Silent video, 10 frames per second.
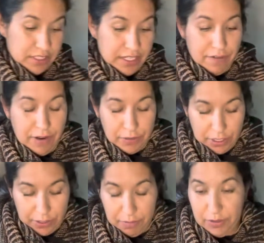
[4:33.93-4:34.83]
and I found
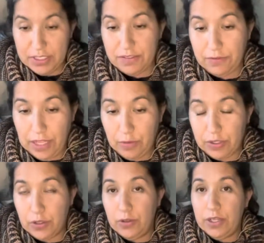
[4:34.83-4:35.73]
out about this flower
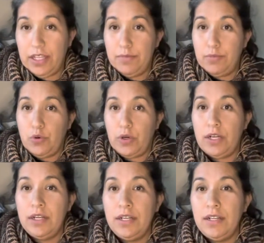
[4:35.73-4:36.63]
called hellebore
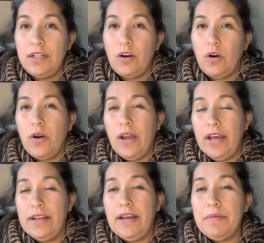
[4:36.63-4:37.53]

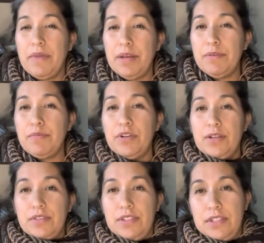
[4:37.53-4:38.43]
and I might be
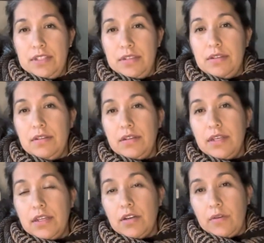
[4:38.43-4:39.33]
pronouncing it
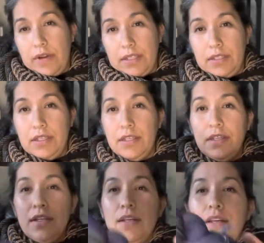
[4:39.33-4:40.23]
incorrectly
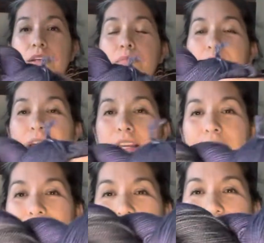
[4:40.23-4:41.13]
but I
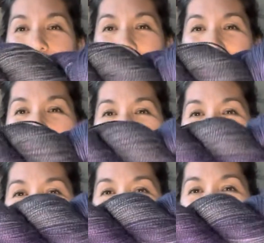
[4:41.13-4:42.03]
then created this
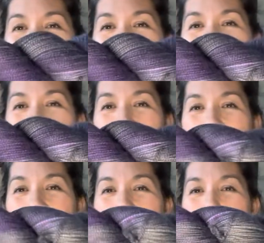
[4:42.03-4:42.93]
color which is
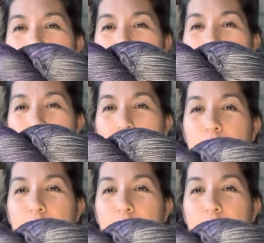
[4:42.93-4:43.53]
like a black